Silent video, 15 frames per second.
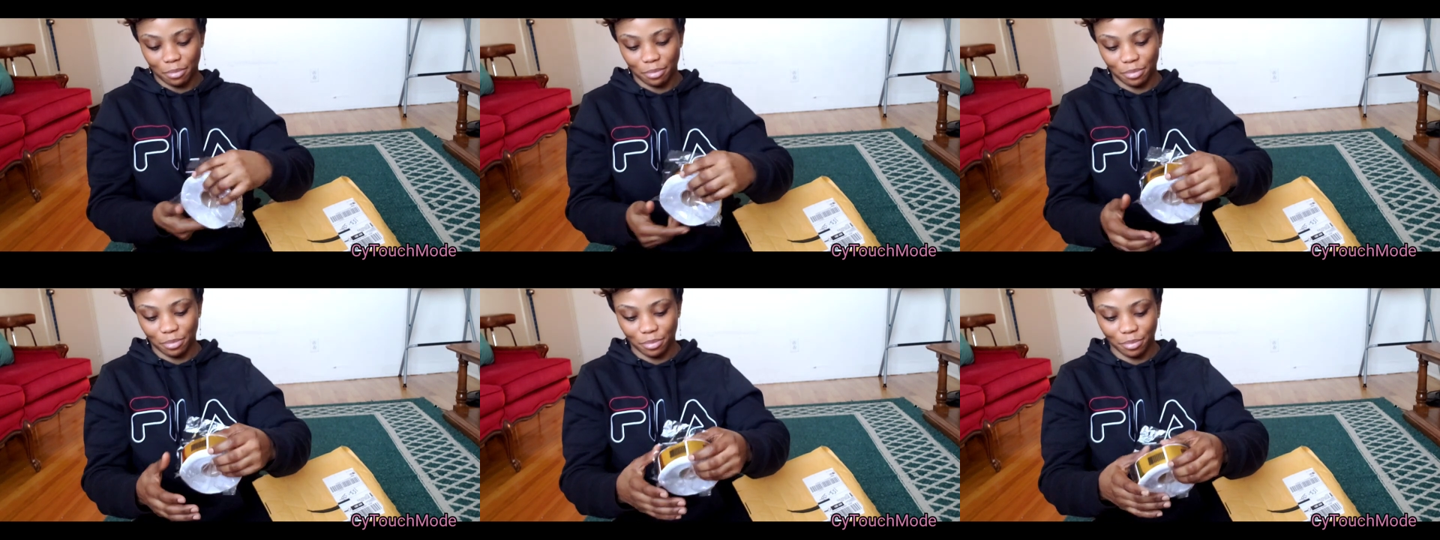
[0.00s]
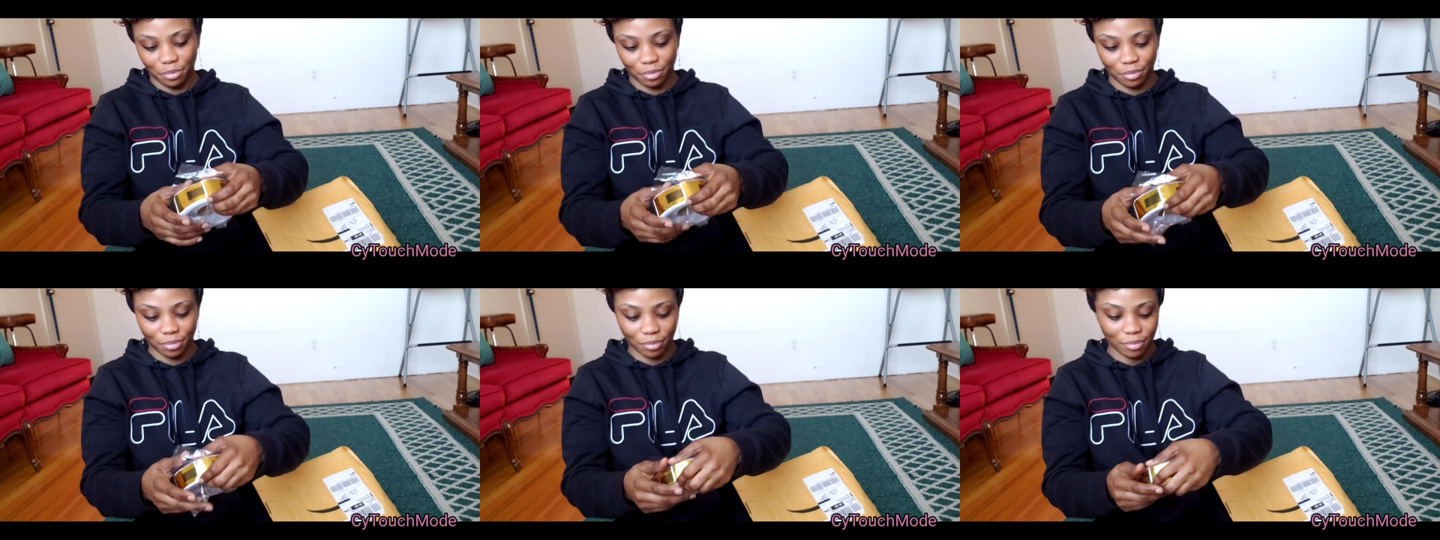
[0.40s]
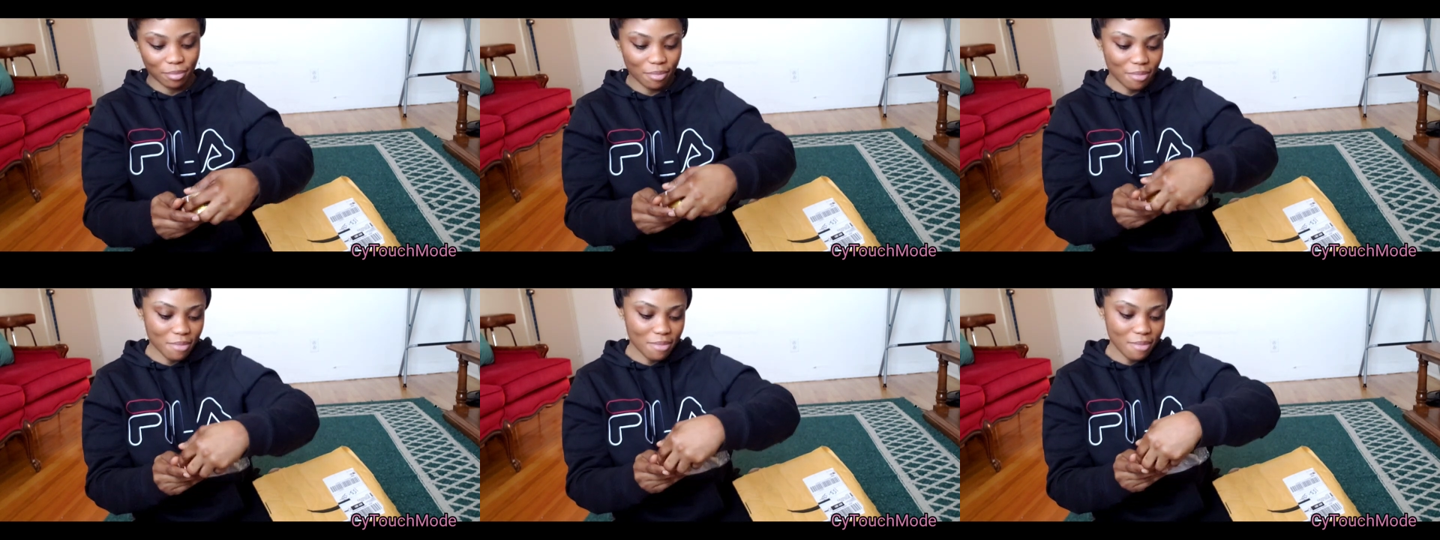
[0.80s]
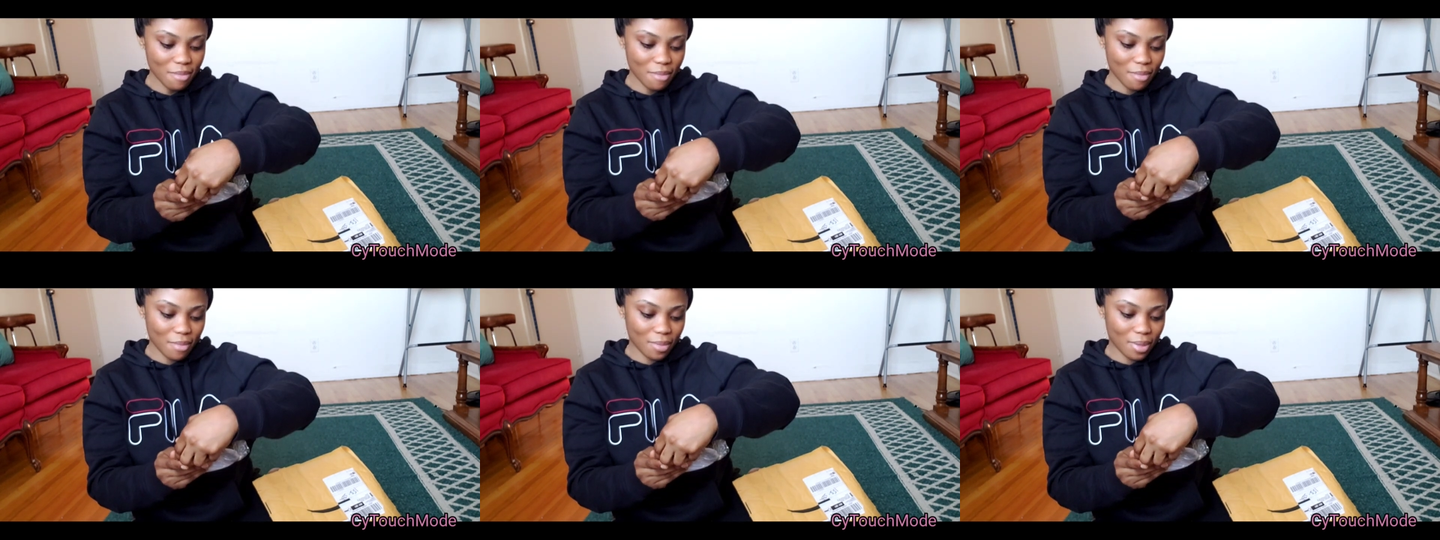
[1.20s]

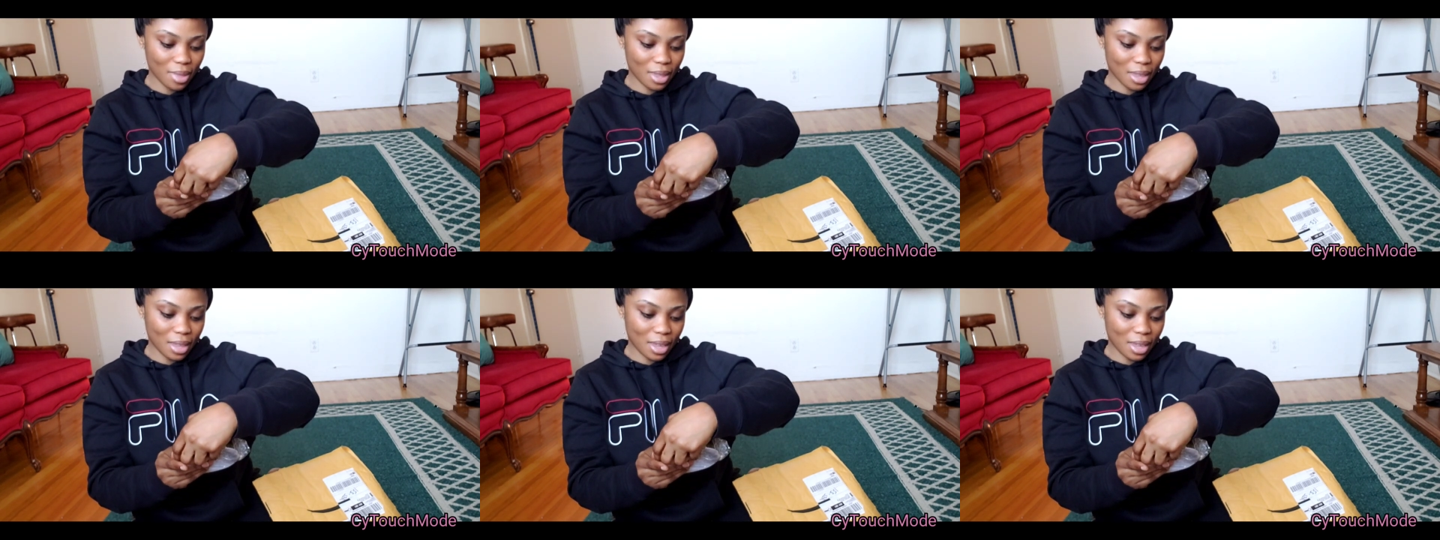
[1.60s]
[no speech]